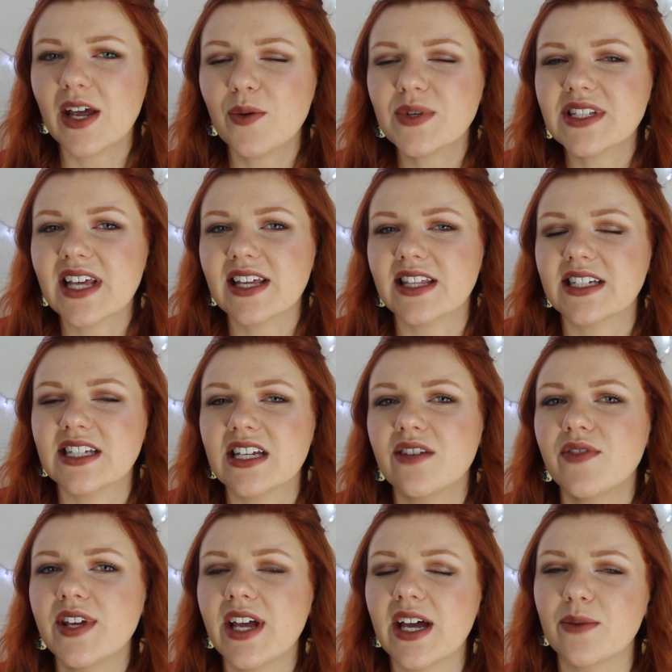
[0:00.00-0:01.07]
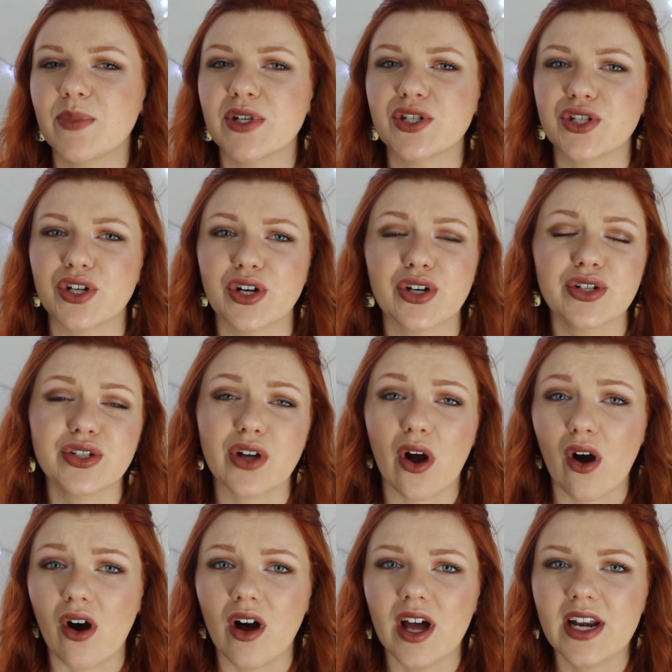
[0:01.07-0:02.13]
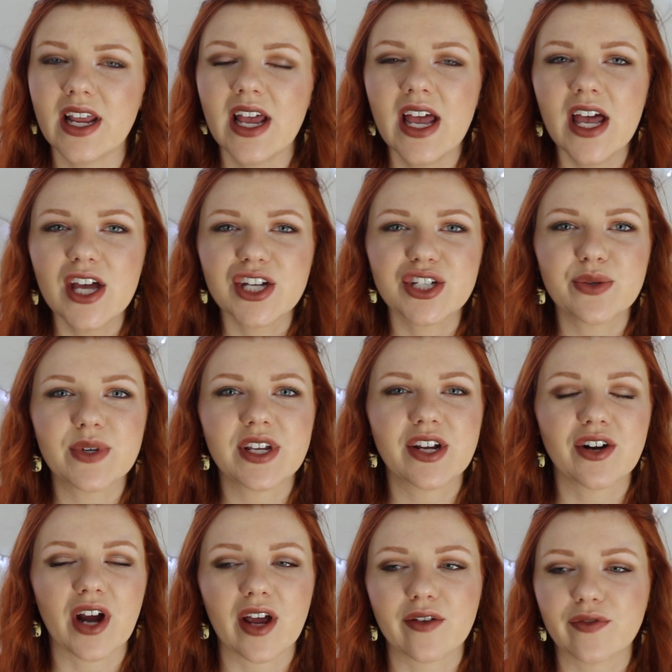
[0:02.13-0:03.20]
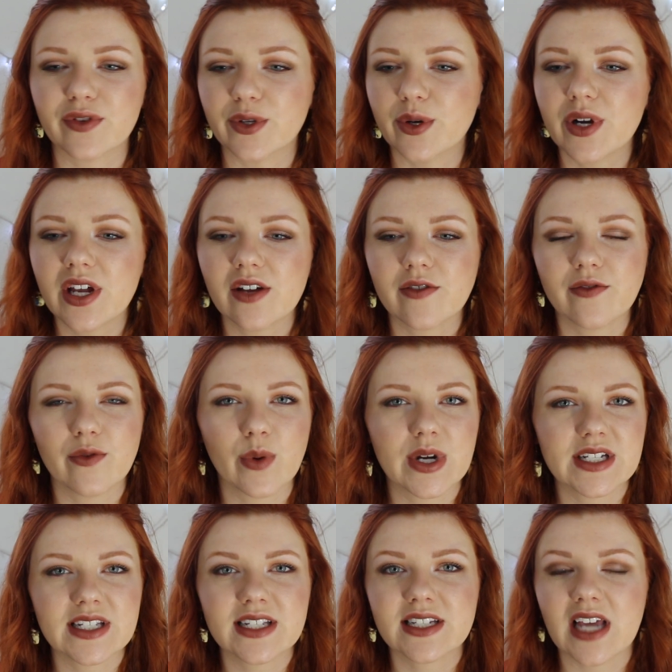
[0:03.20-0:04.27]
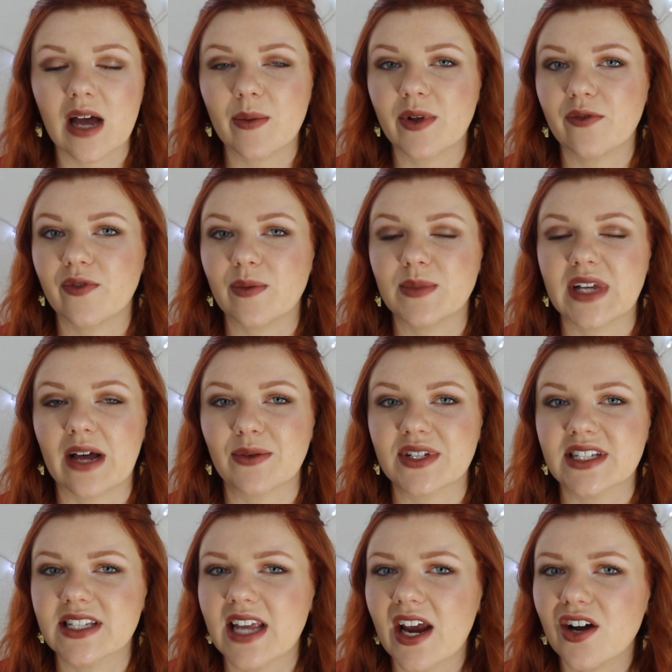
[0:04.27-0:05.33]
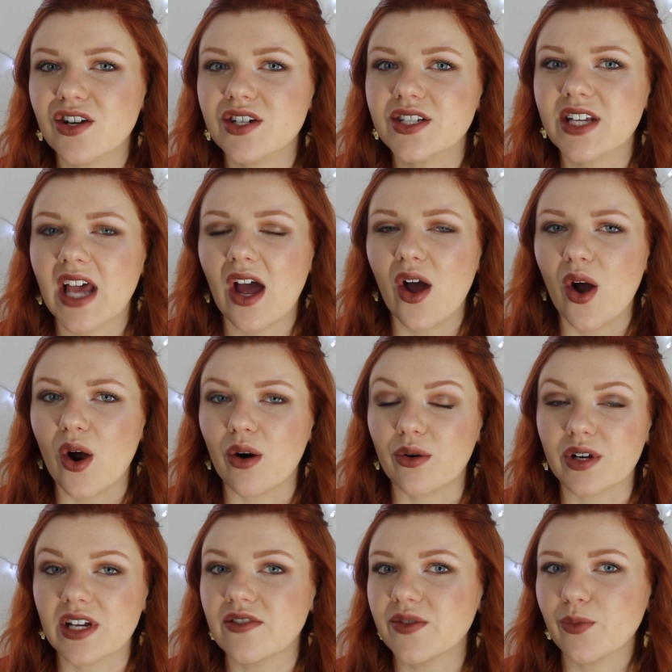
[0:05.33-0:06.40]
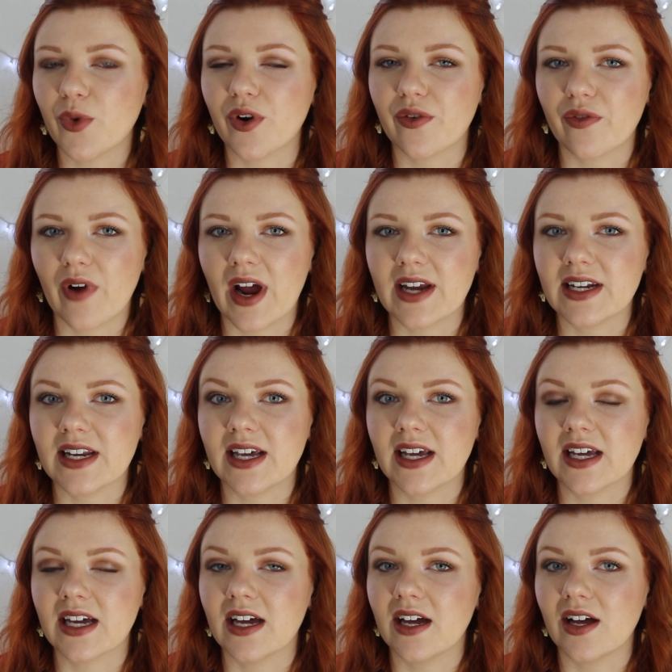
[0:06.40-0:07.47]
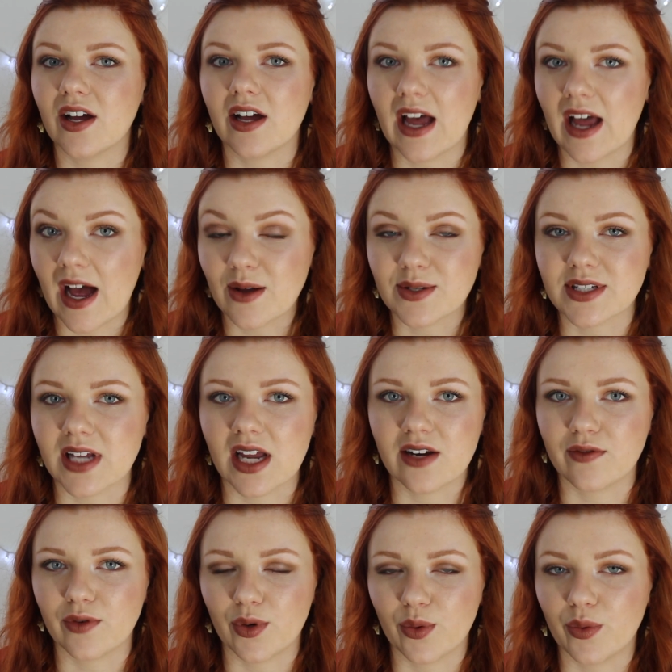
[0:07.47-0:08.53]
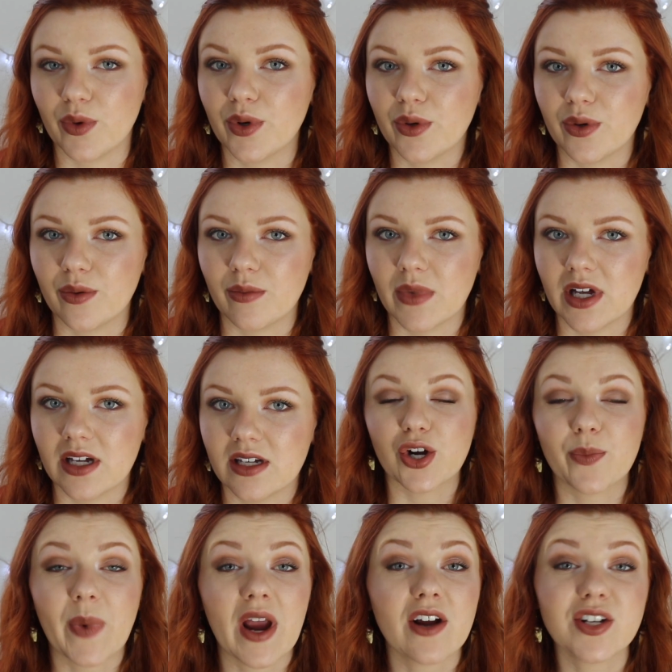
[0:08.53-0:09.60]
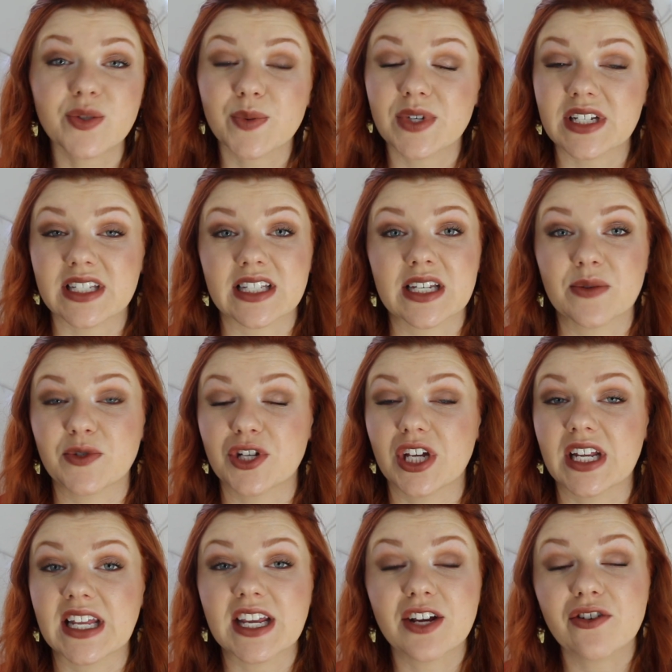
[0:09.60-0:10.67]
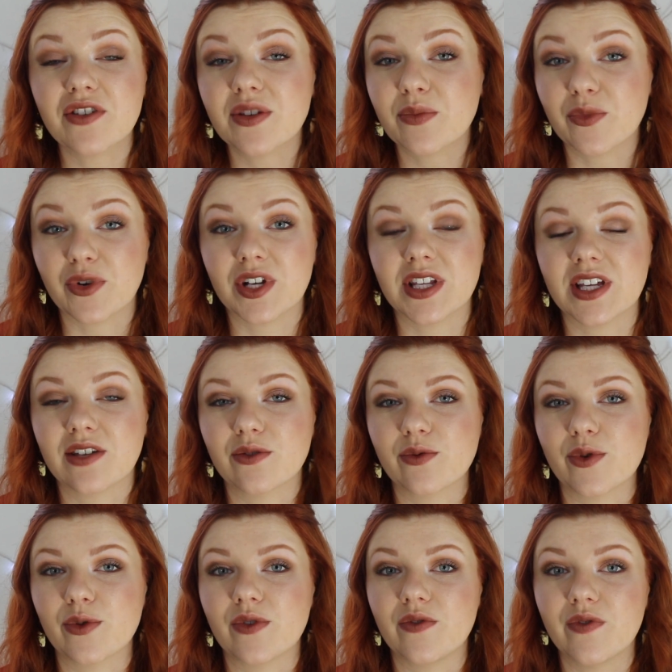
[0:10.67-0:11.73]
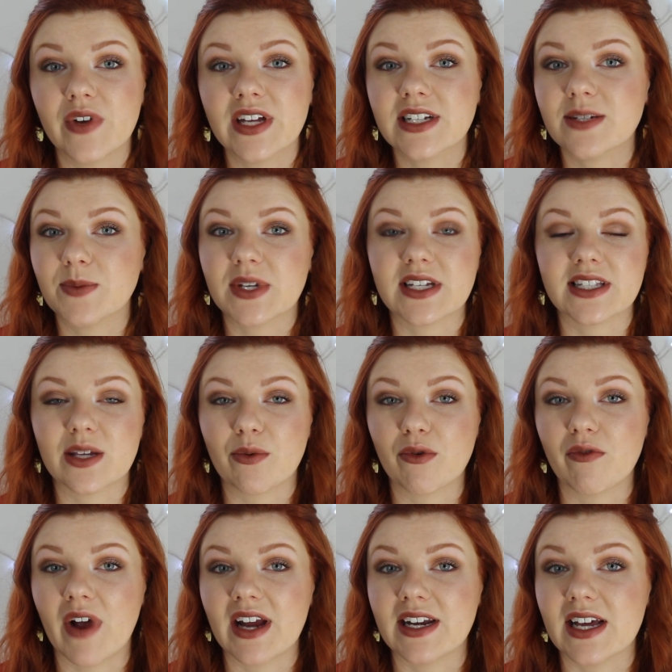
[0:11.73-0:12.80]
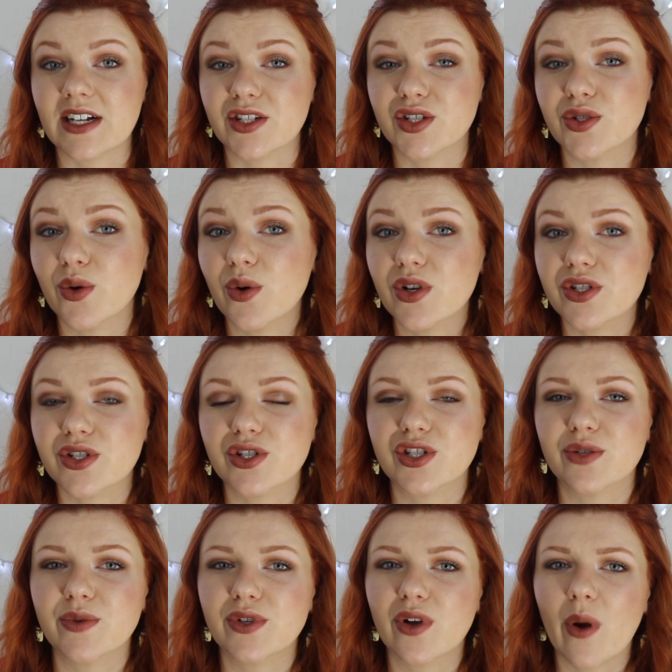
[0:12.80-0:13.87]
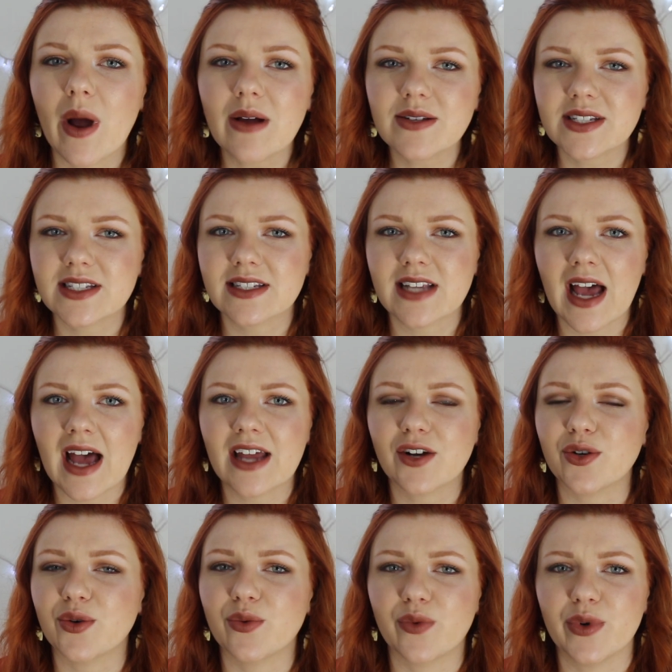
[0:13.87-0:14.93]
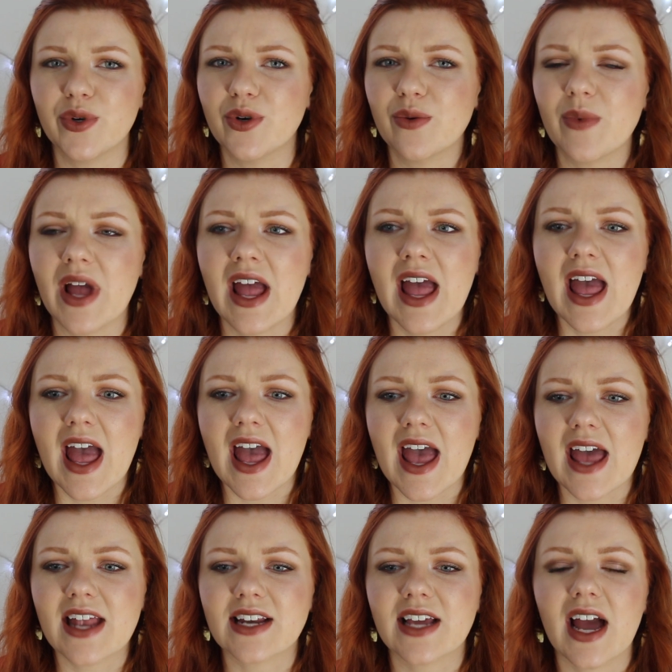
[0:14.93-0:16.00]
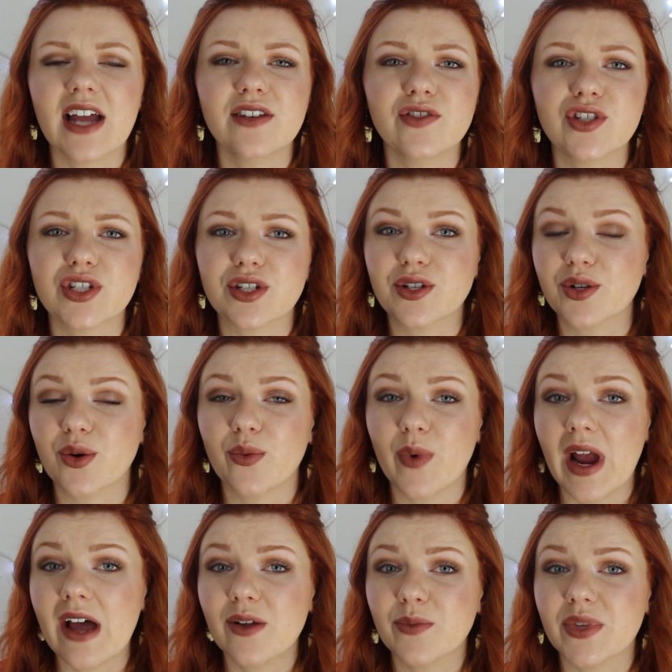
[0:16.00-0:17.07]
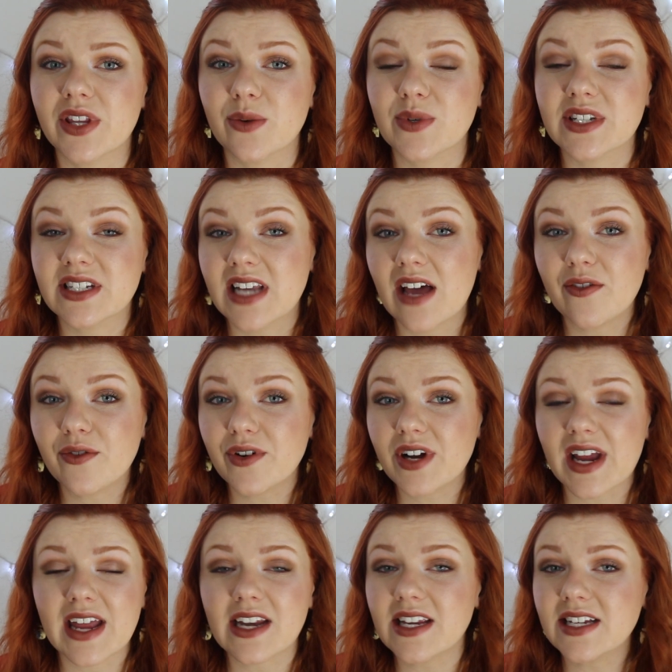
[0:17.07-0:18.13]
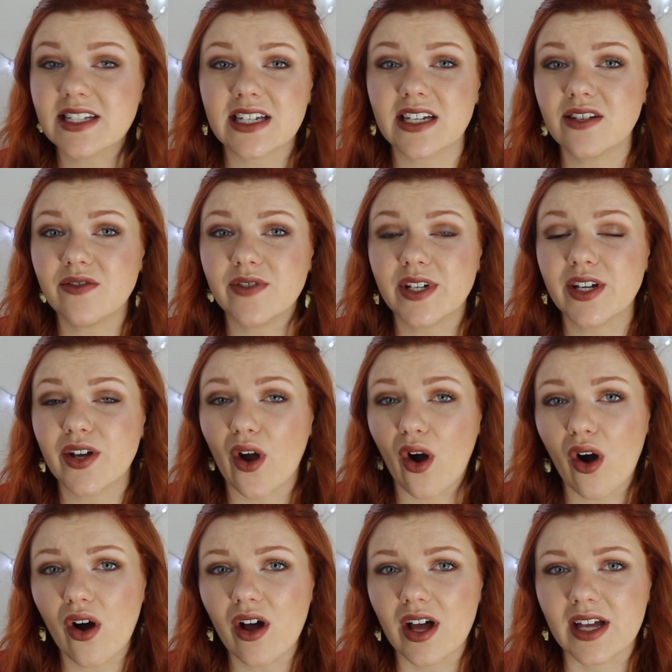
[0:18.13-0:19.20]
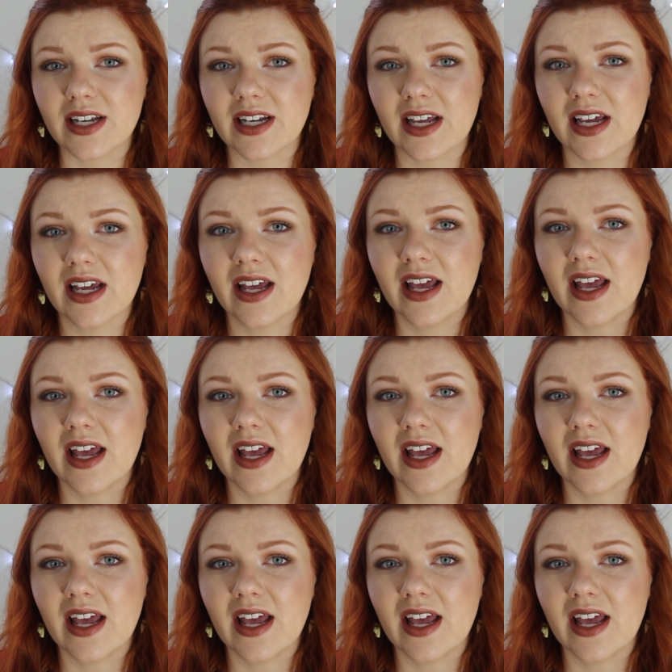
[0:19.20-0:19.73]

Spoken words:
It was like the TV had been turned on. She would hear a flurry of voices coming from downstairs, or even more frightening, outside of her room. Her parents were asleep. She could hear them breathing through the vent because they were right next door. So she would go outside her room and kind of just look around, but there was never any TV on.